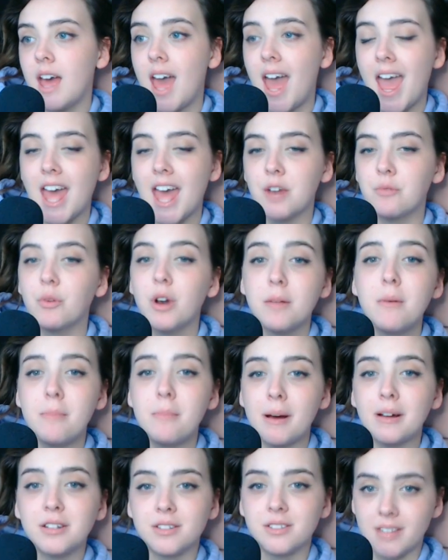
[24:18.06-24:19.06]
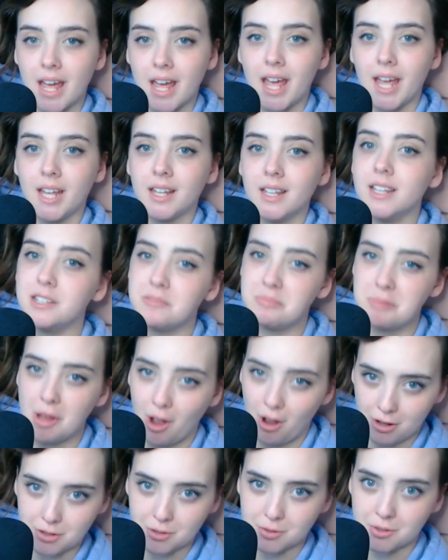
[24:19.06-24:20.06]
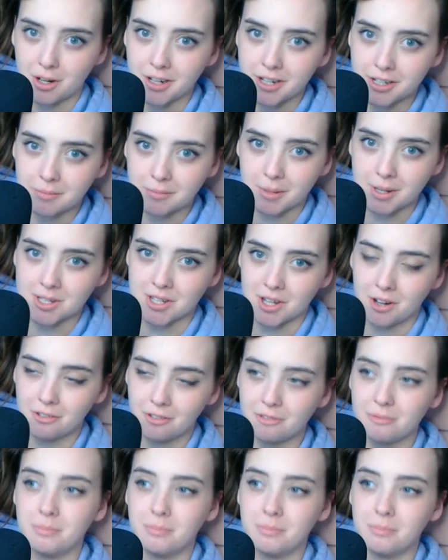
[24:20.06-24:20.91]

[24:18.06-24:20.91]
And what I'm about to say is me also talking to myself